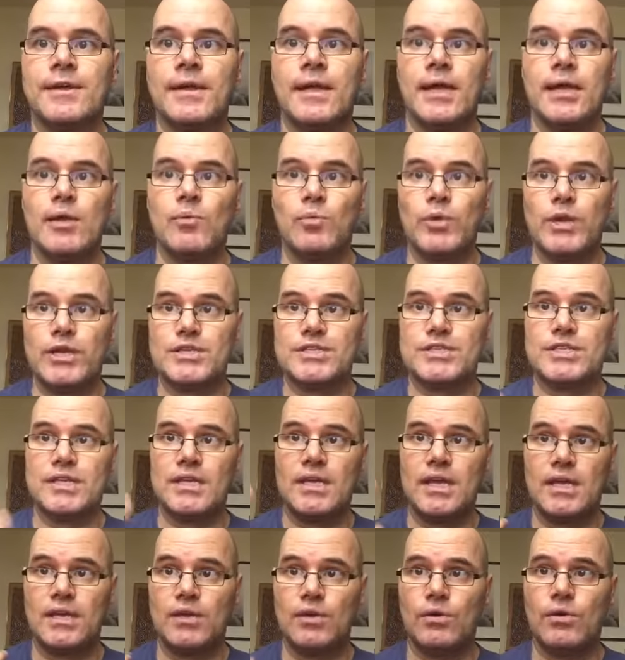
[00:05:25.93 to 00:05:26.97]
in which to
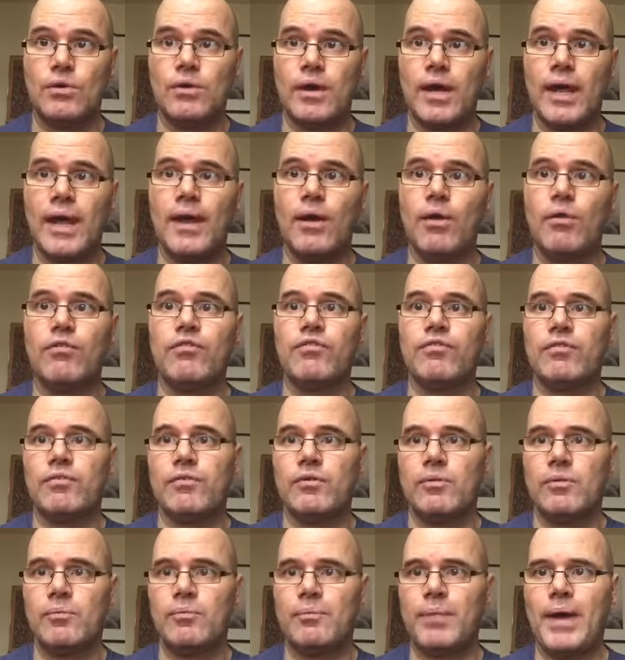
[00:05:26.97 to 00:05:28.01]
get your health
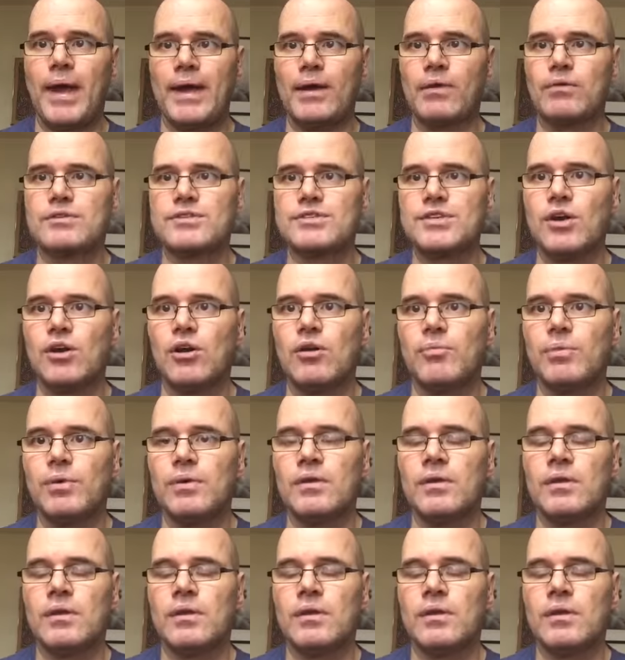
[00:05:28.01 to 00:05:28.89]
back on top.